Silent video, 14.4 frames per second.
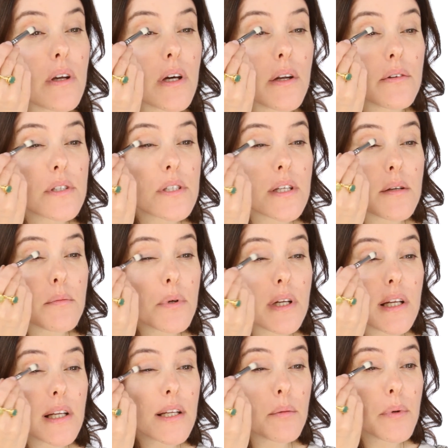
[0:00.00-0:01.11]
And I'm just going to put a
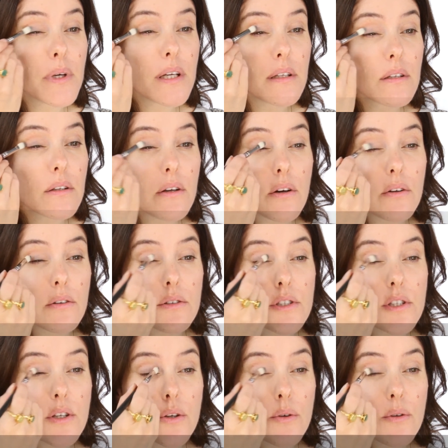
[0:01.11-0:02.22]
little bit
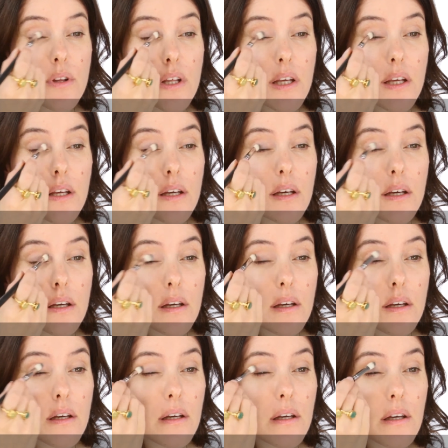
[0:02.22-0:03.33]
onto the,
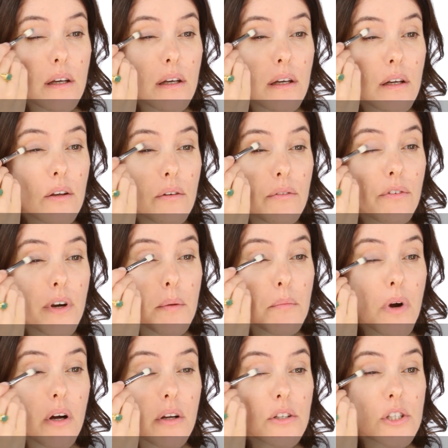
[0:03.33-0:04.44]
not very
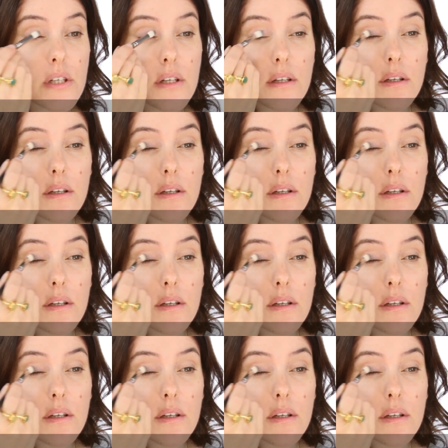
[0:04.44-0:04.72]
much,